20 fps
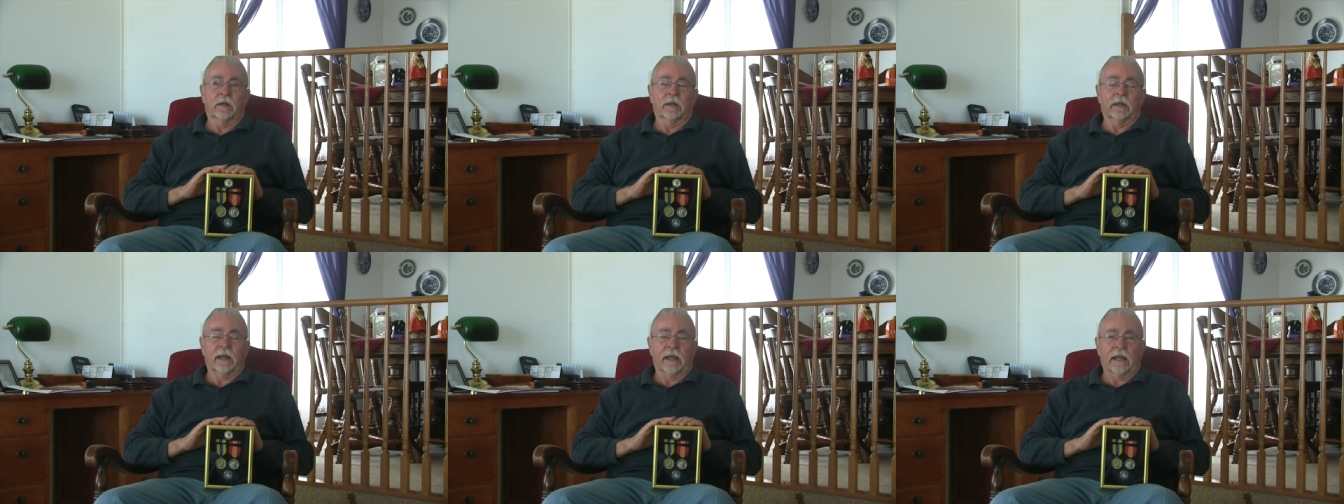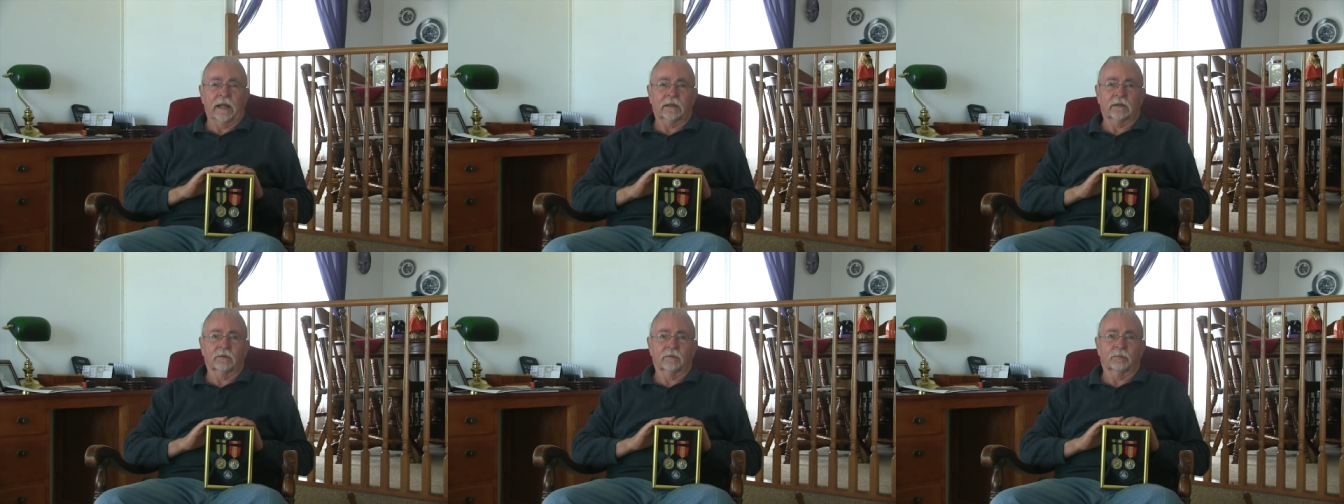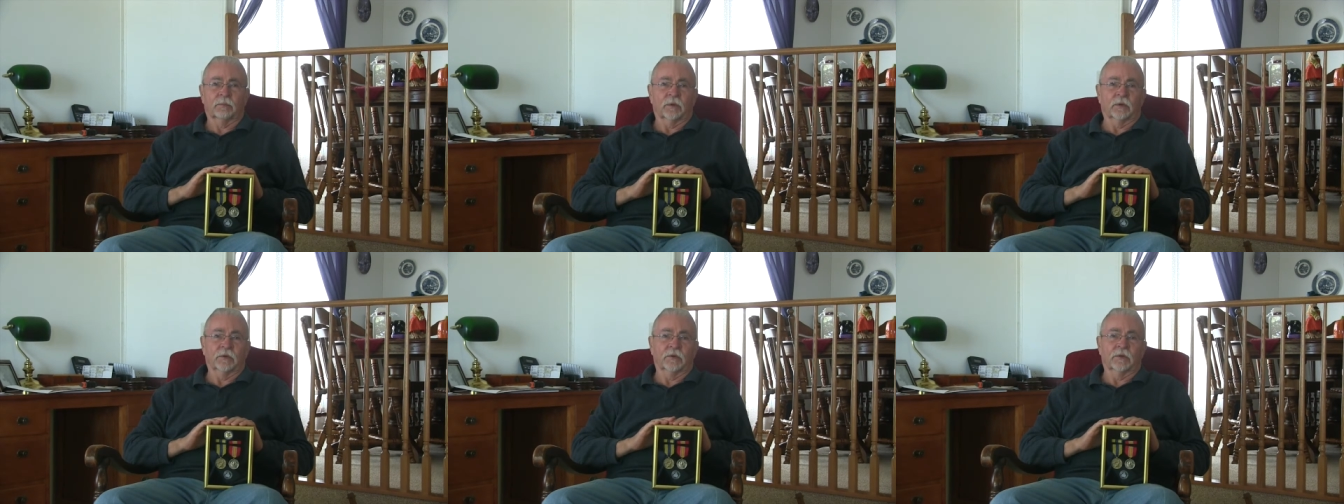and
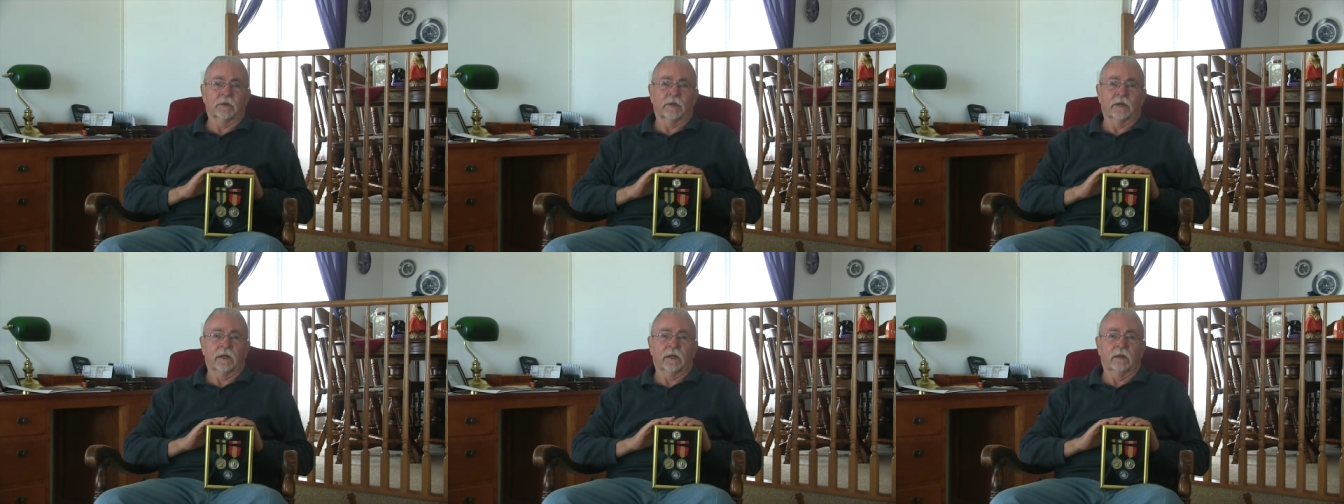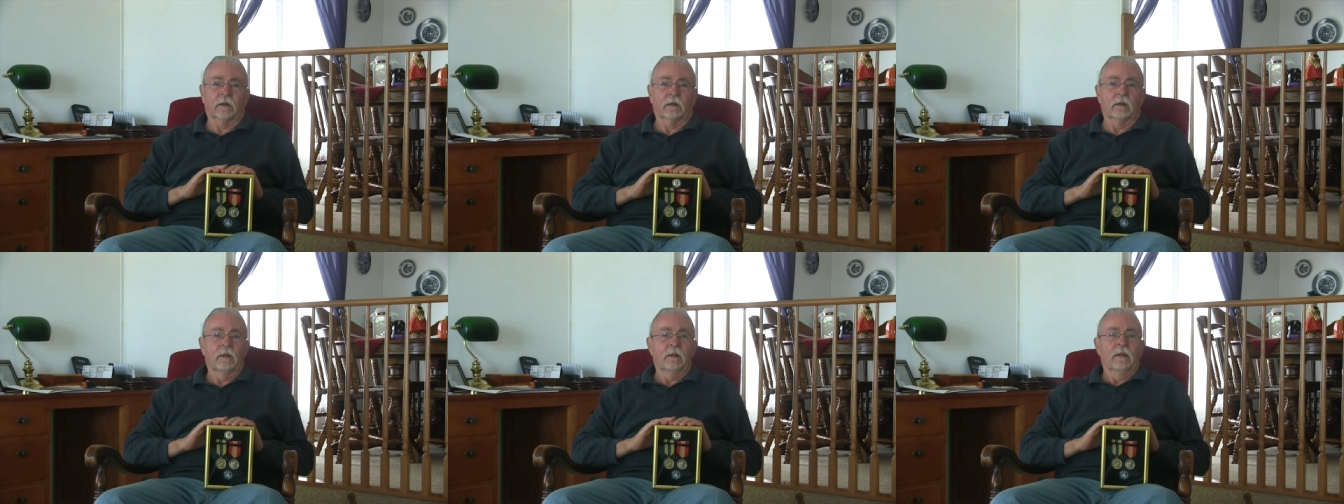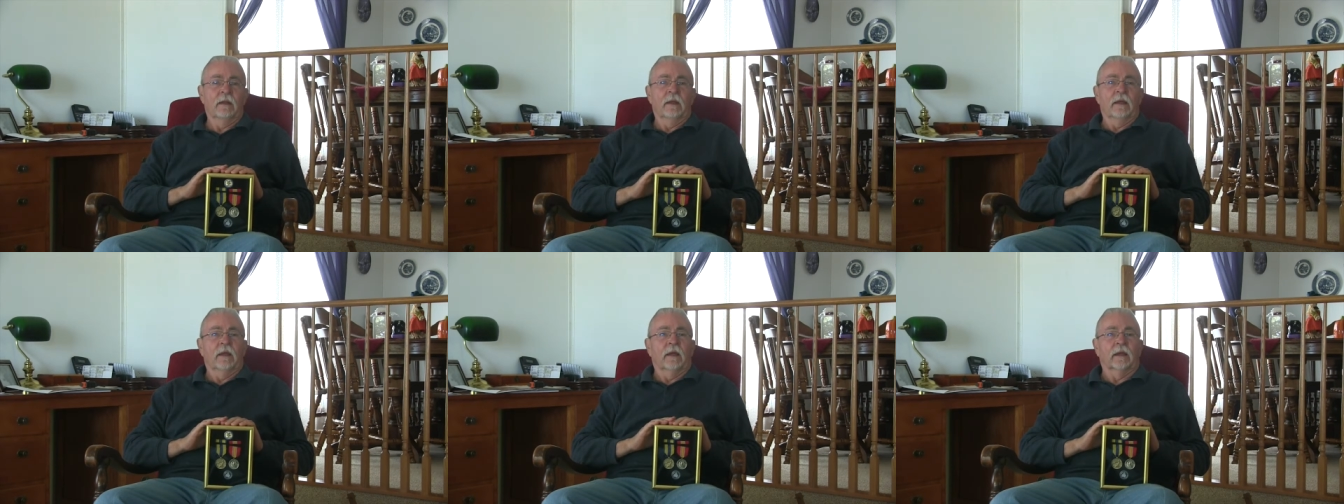active personnel,
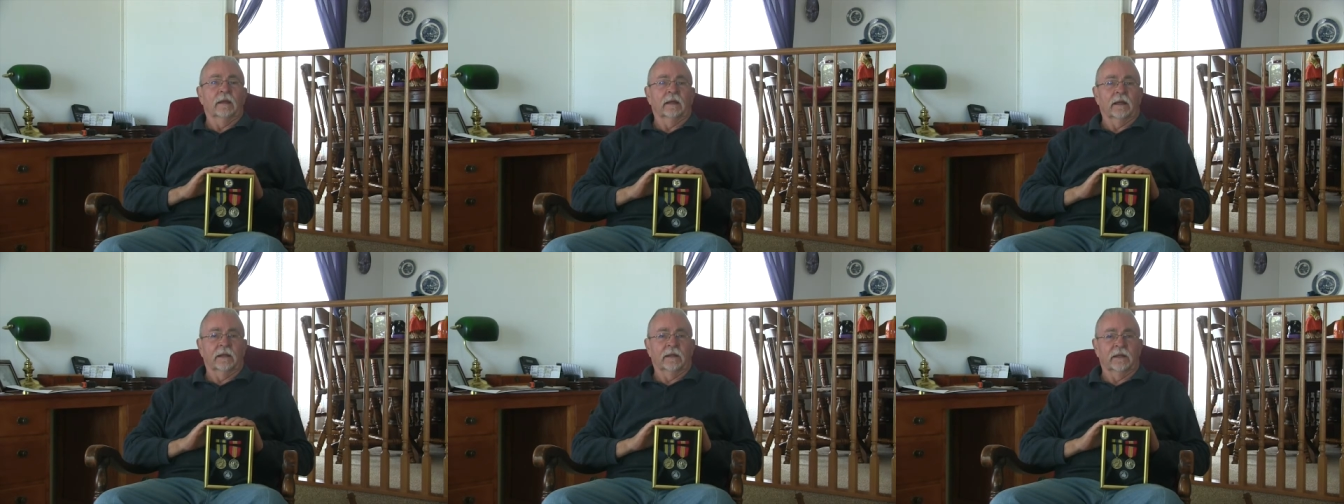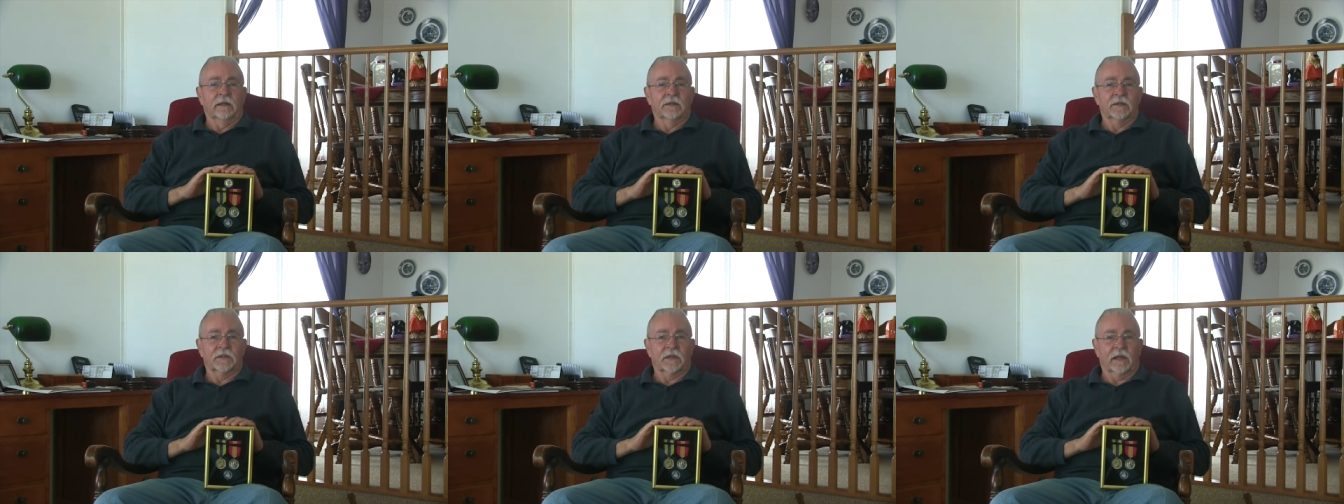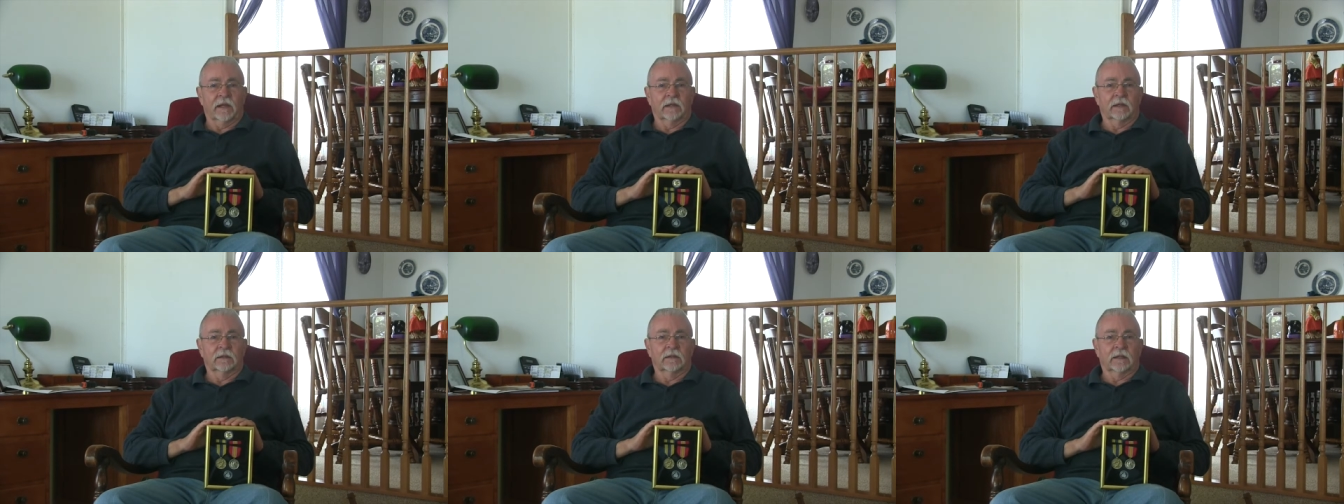and I
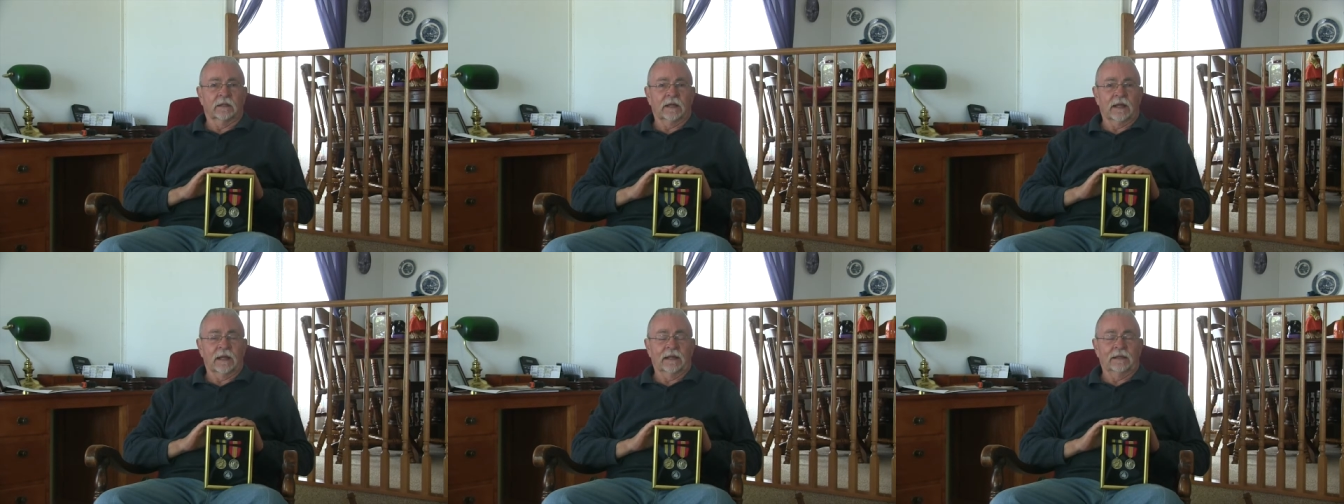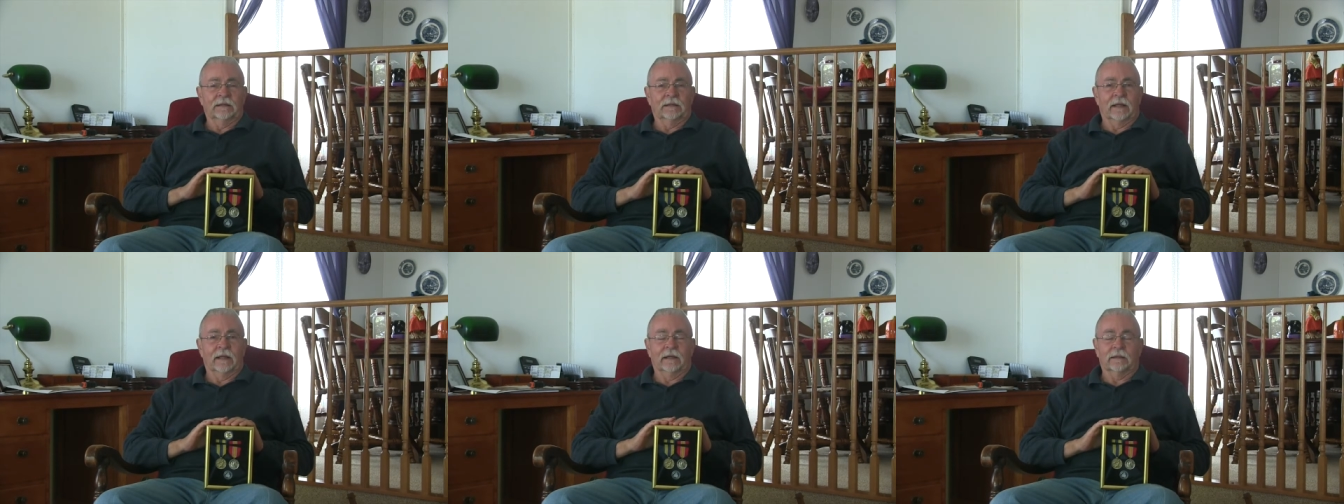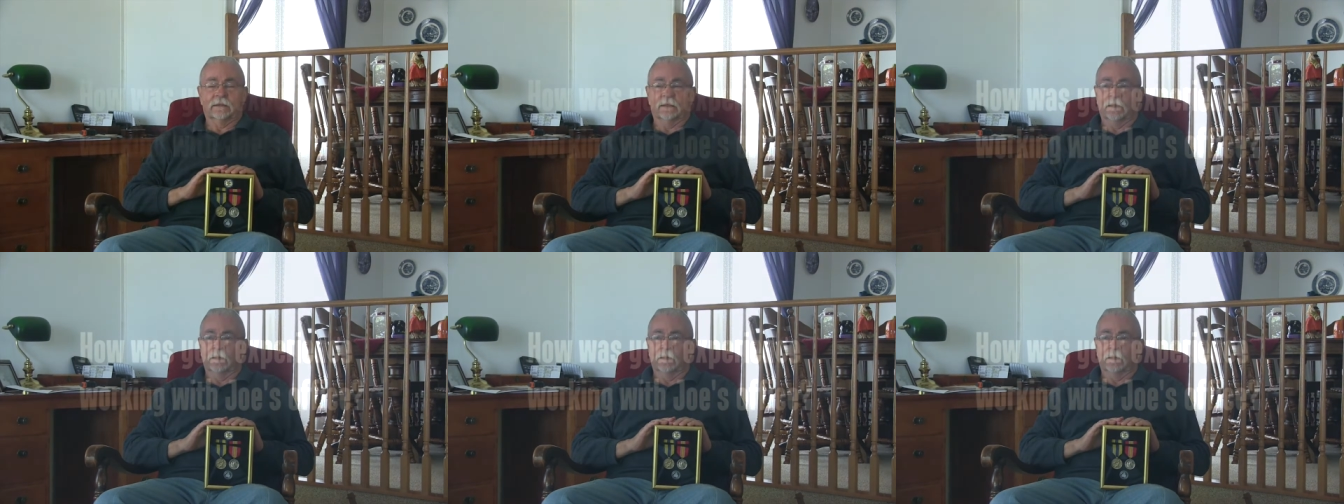decided to contact